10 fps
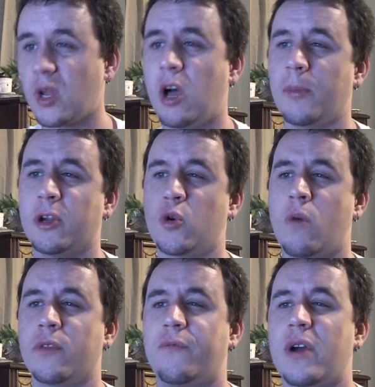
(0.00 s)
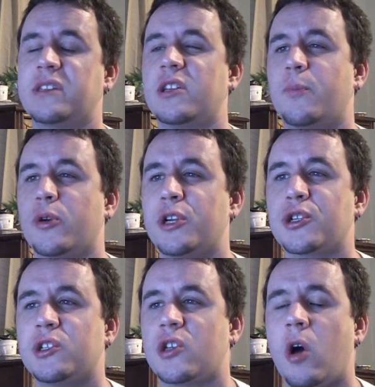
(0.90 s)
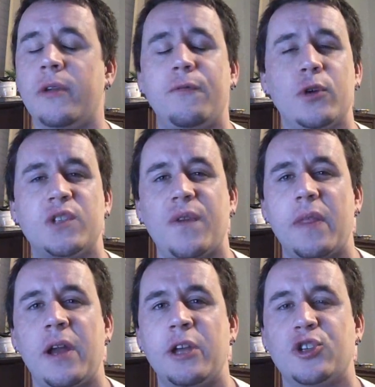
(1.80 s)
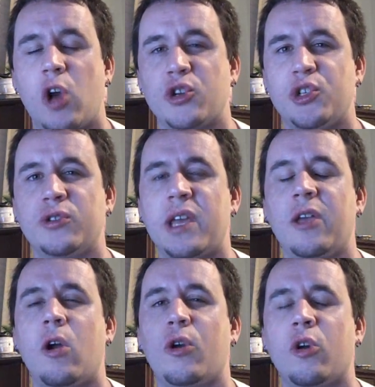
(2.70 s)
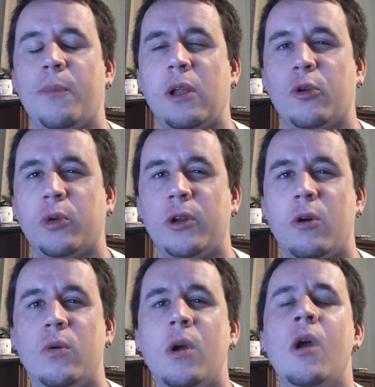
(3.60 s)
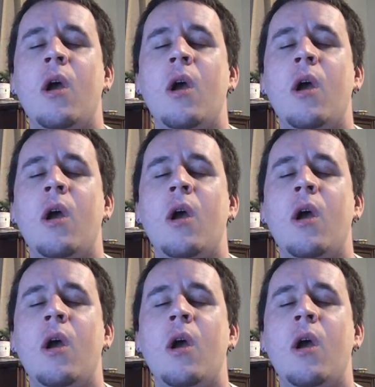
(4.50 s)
I'm going to go over the fights I did predictions on. First fight of the night, Josh Neer taking on Kurt Pellegrino.